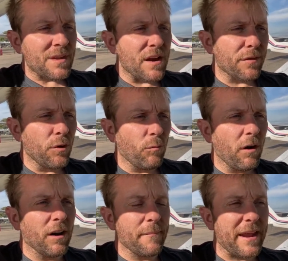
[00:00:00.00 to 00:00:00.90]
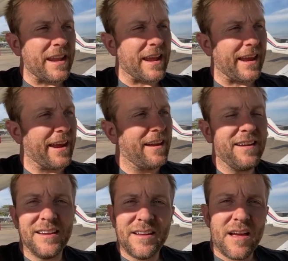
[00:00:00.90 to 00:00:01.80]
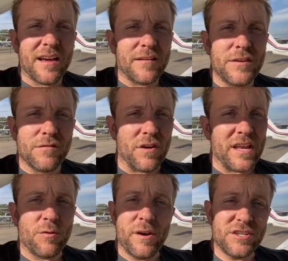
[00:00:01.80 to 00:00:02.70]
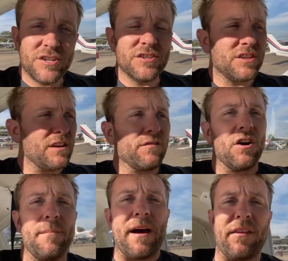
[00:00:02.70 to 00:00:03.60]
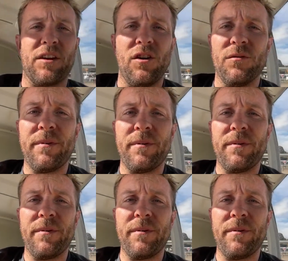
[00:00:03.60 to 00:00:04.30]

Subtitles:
And I thought, while I'm in here, if you've got any questions that you've got about the cockpit,